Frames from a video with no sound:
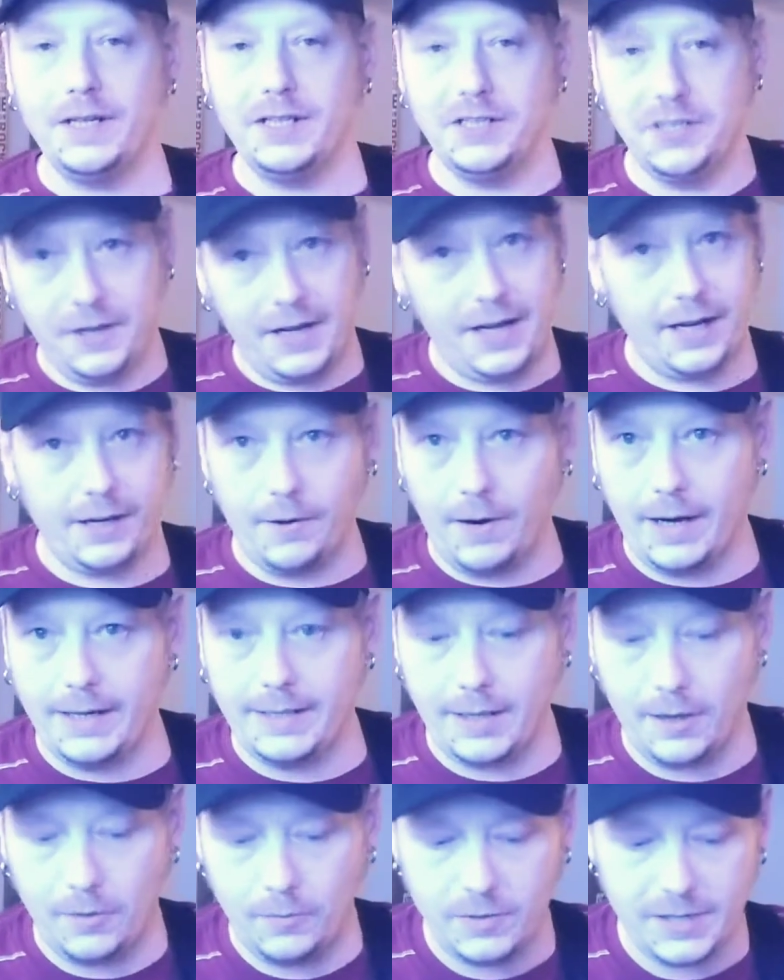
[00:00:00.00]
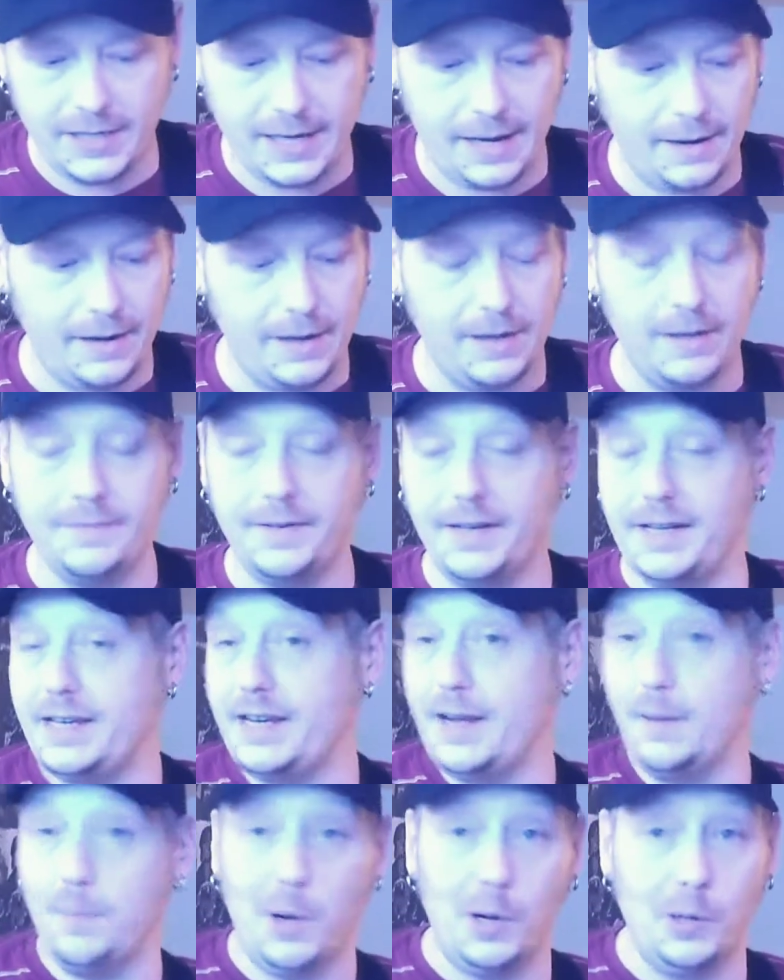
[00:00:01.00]
that you can get great tones out of and
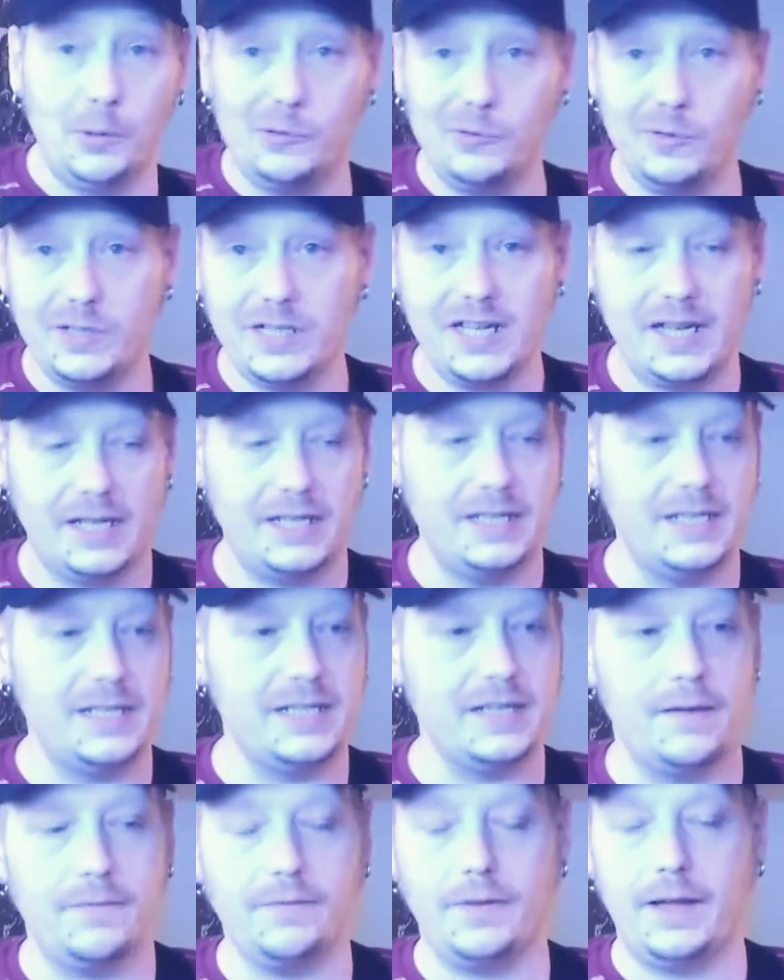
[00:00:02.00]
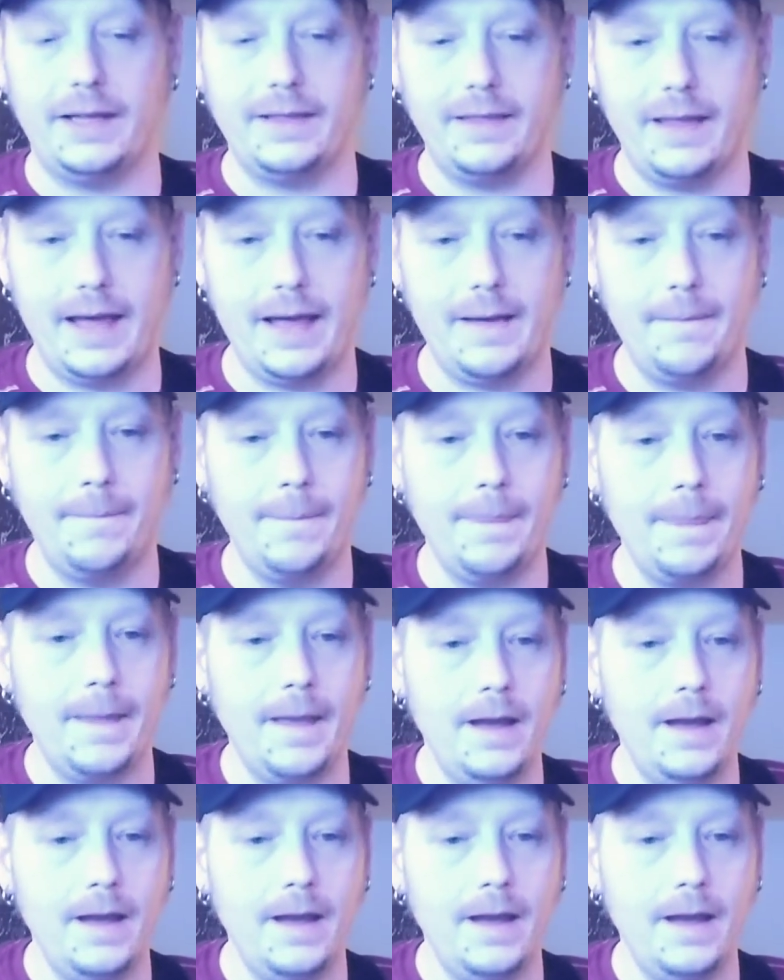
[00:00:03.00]
demos and stuff like that.